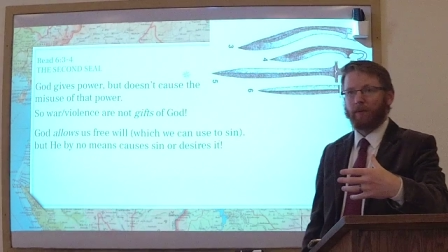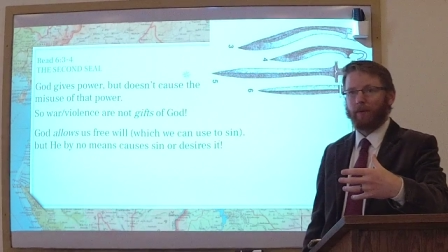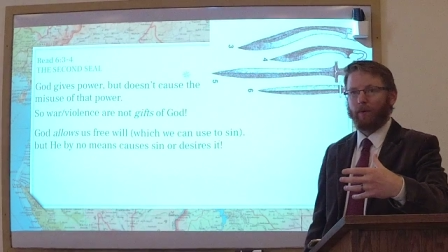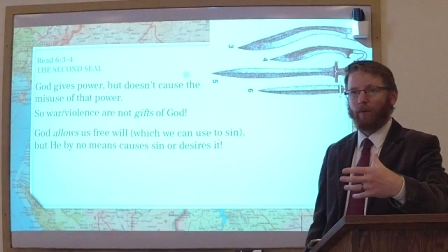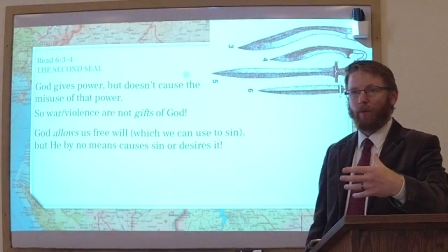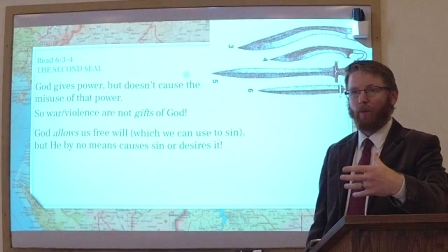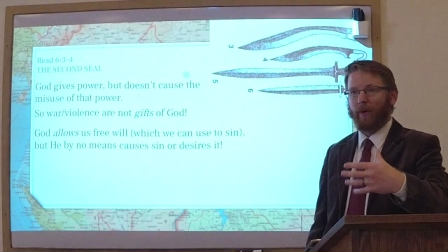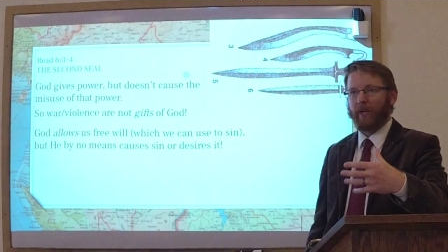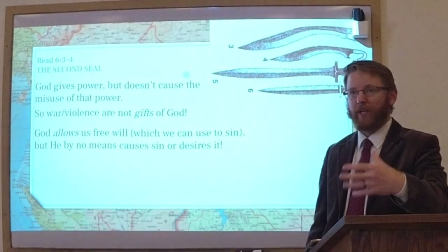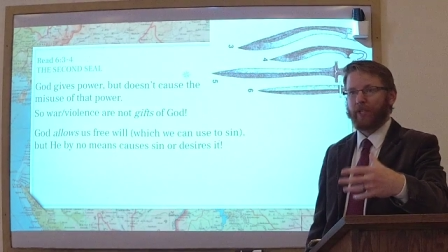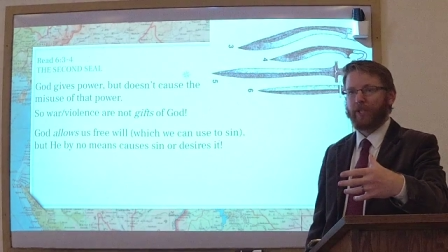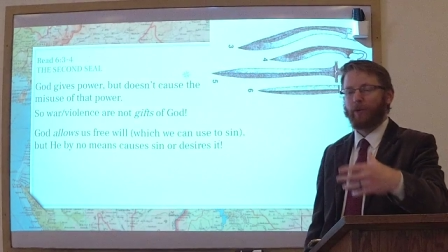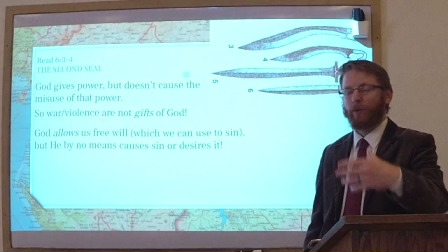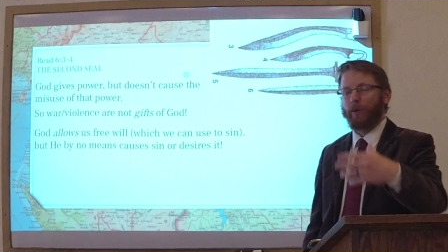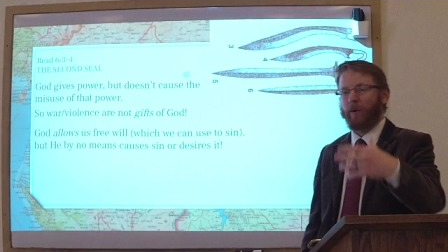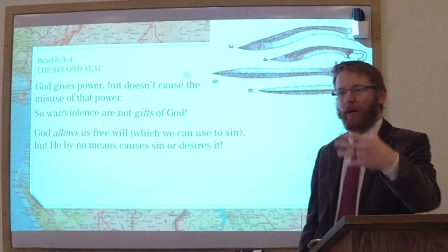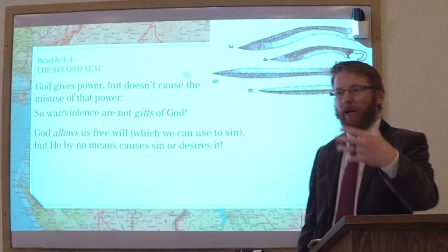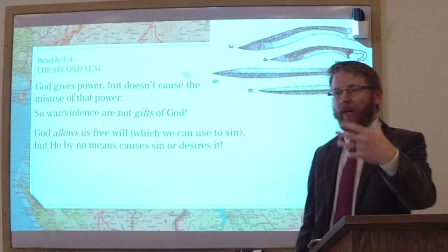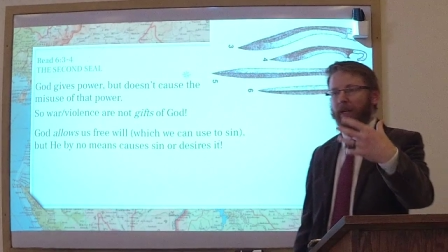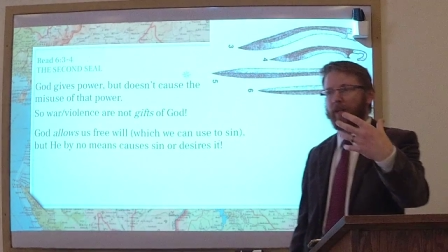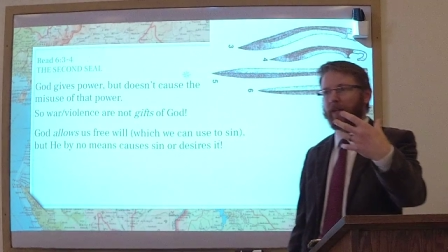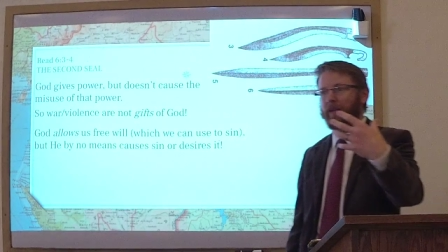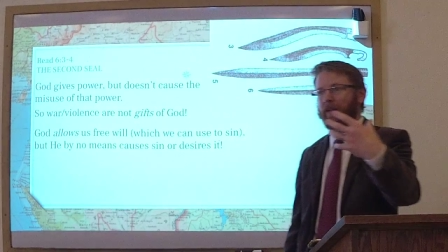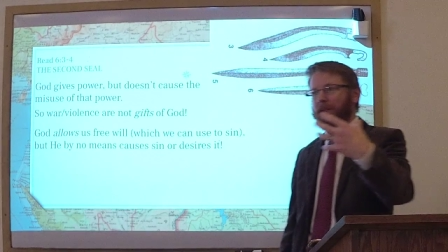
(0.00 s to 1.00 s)
which,
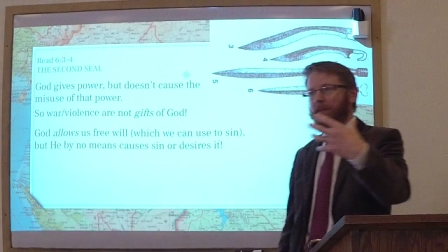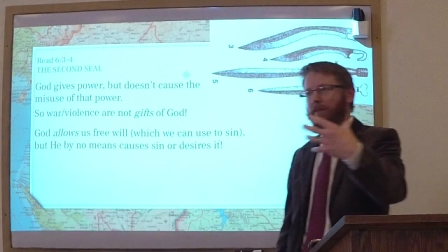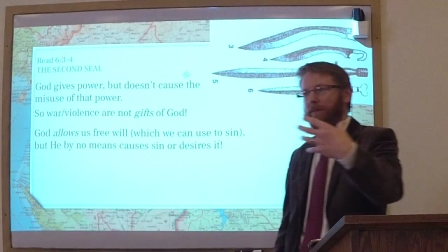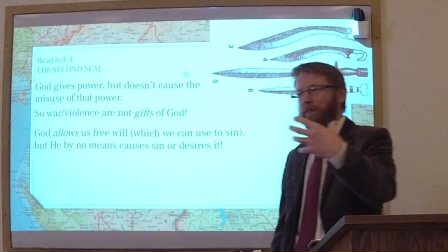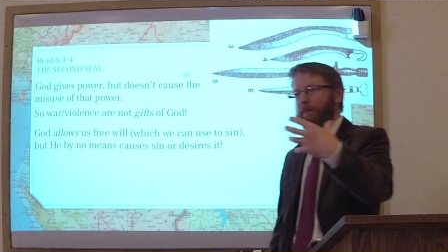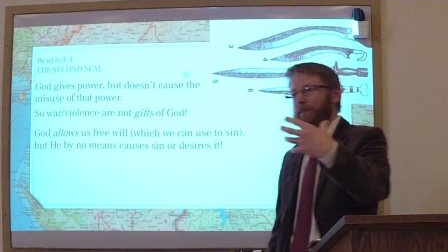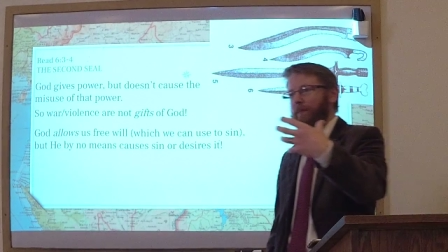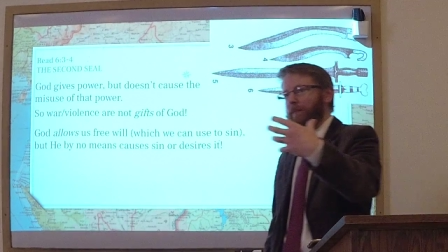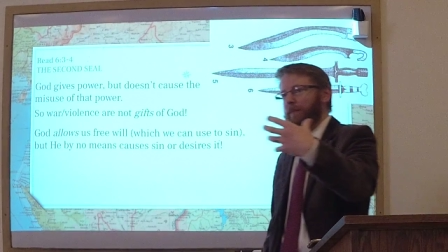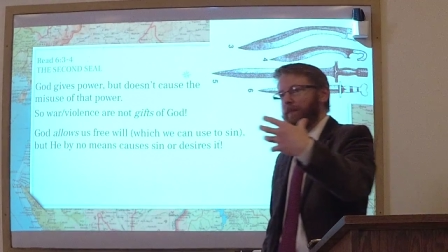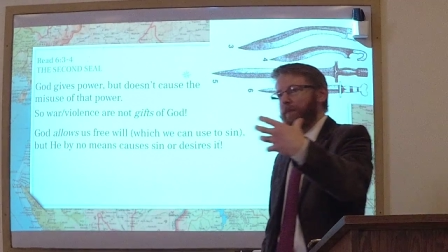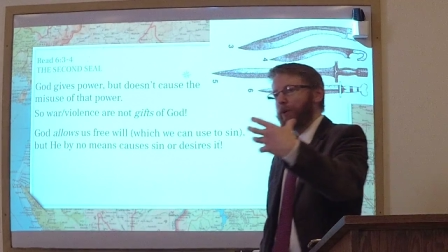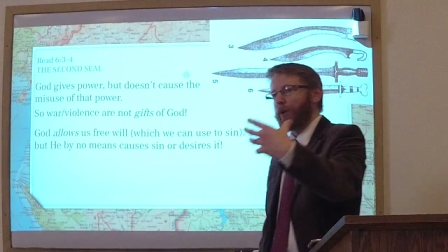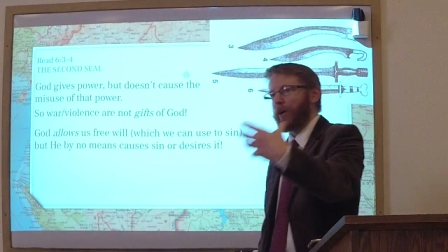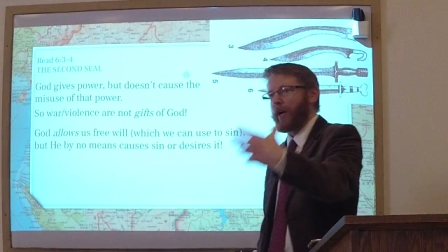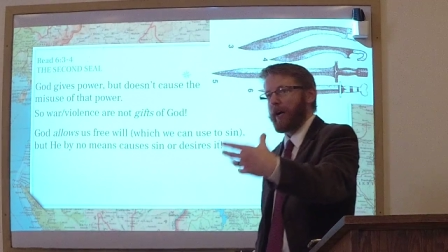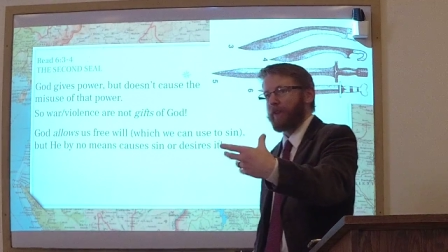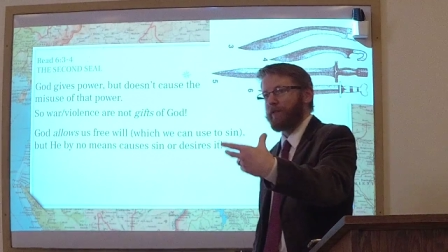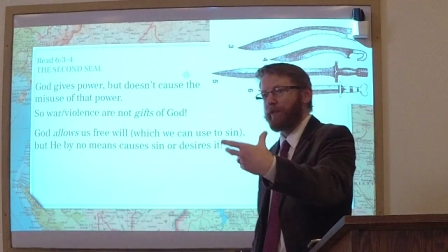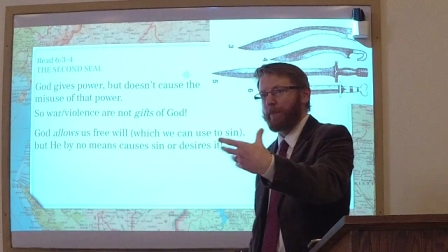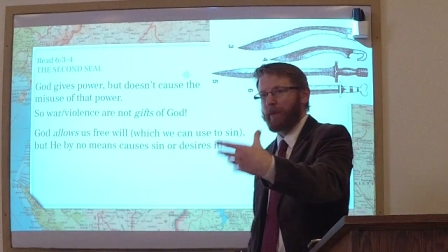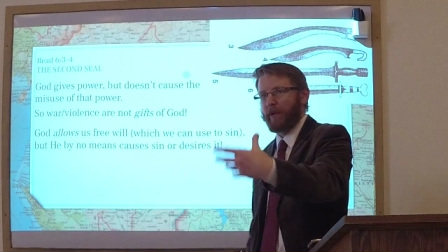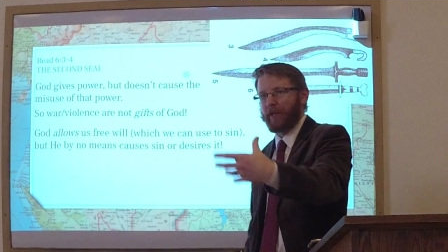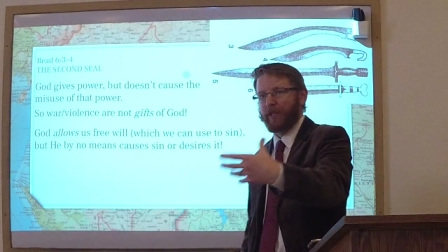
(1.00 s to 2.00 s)
when you
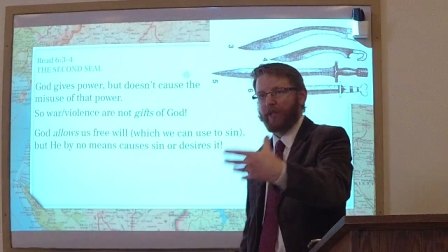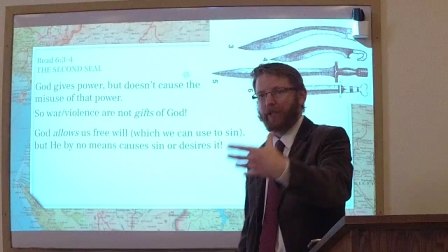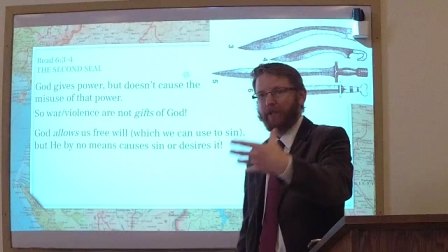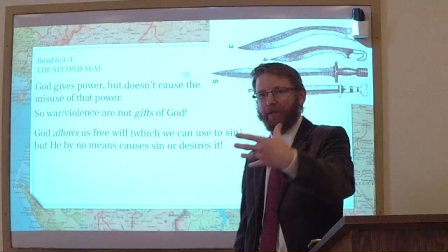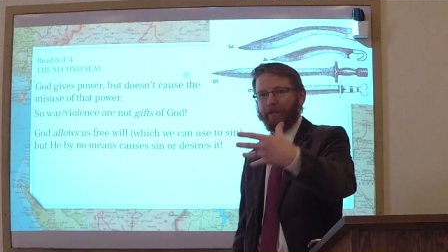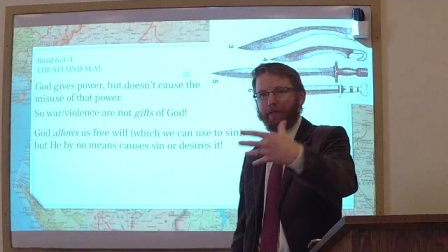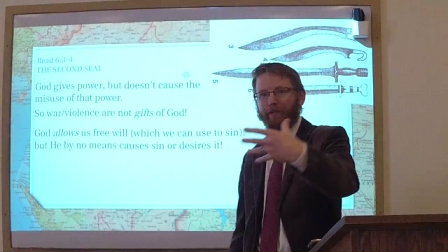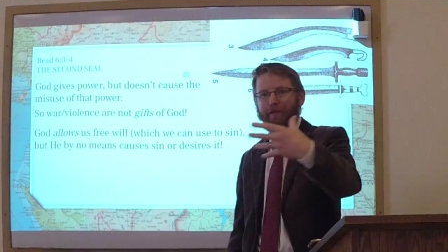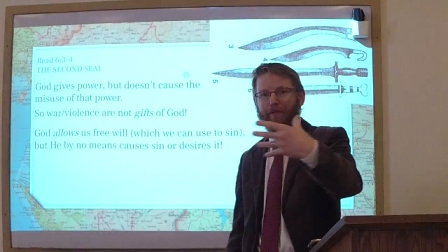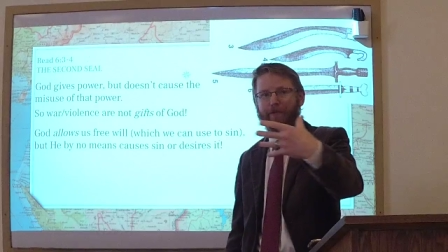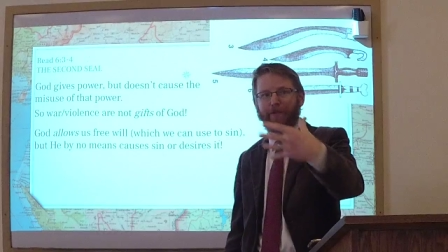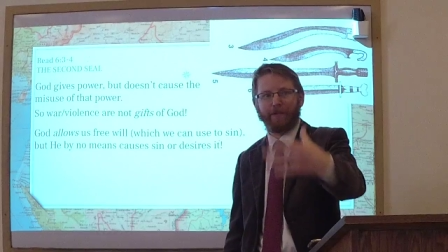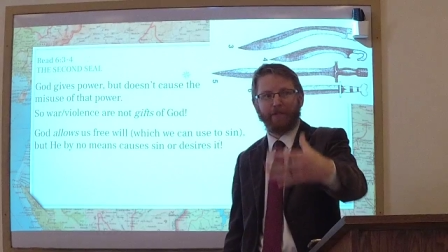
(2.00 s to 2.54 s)
have a bunch of